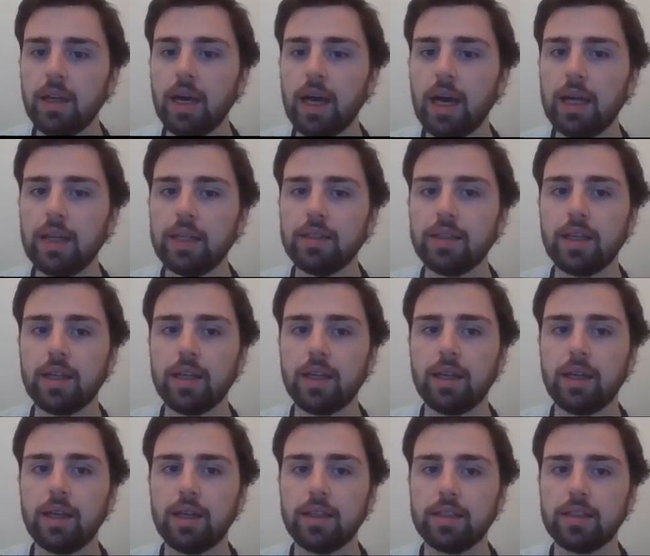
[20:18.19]
And
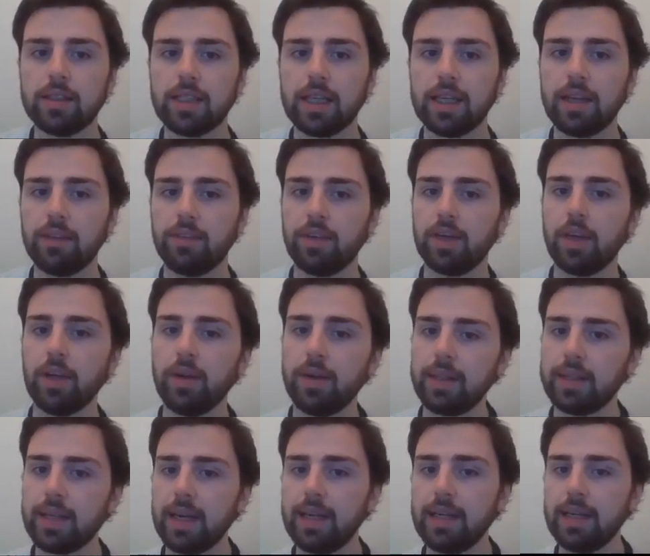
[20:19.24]
say if you're
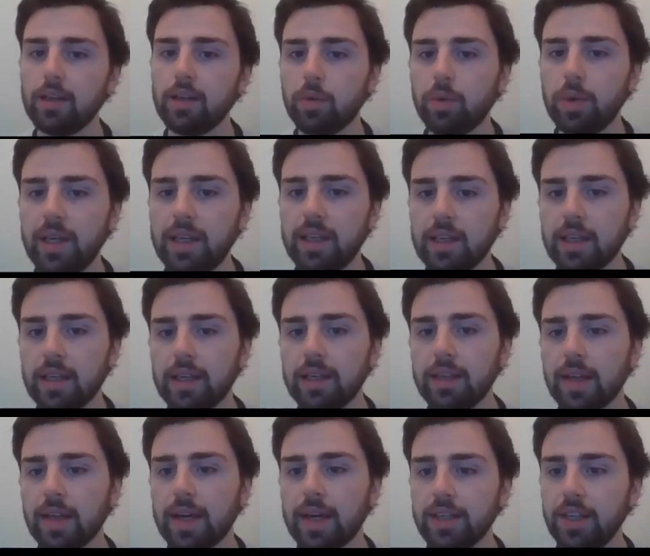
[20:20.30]
going daily or weekly,
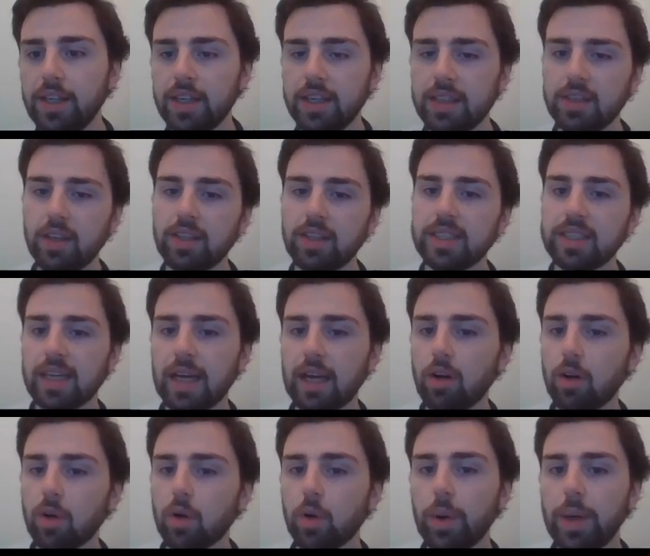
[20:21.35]
that you can notice that a
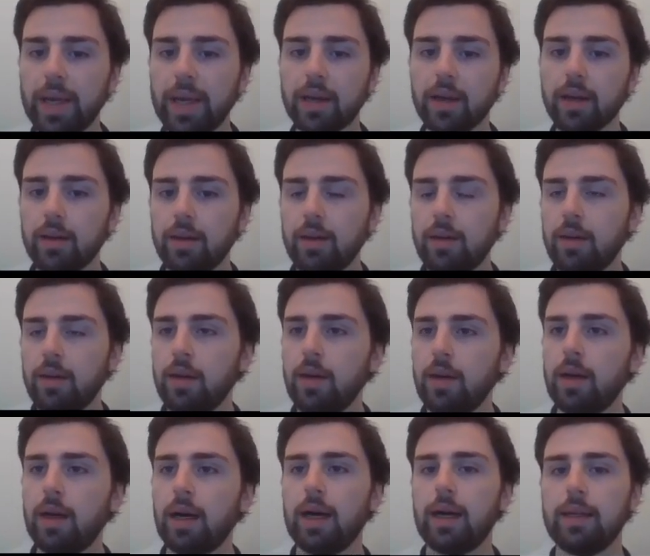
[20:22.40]
lot quicker
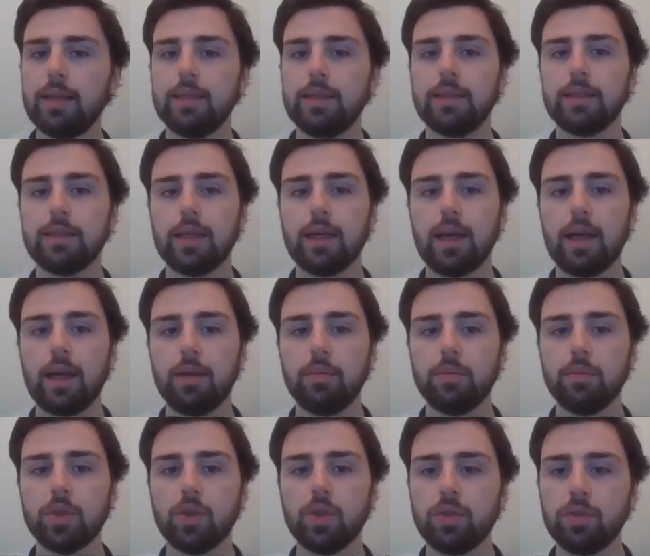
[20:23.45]
and
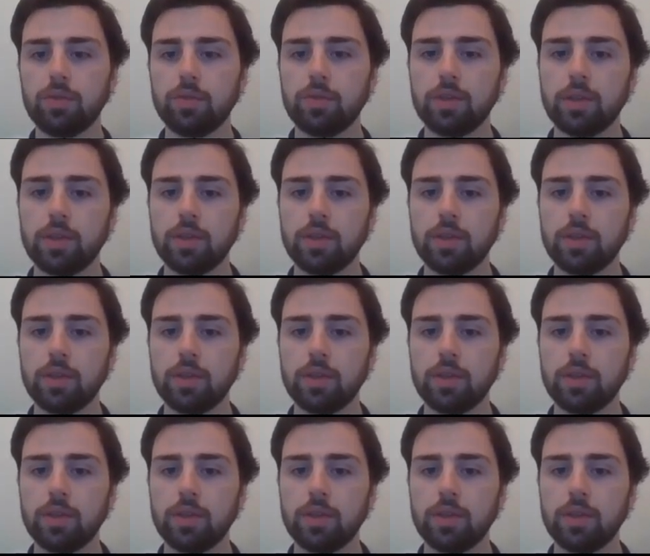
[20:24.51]
sort of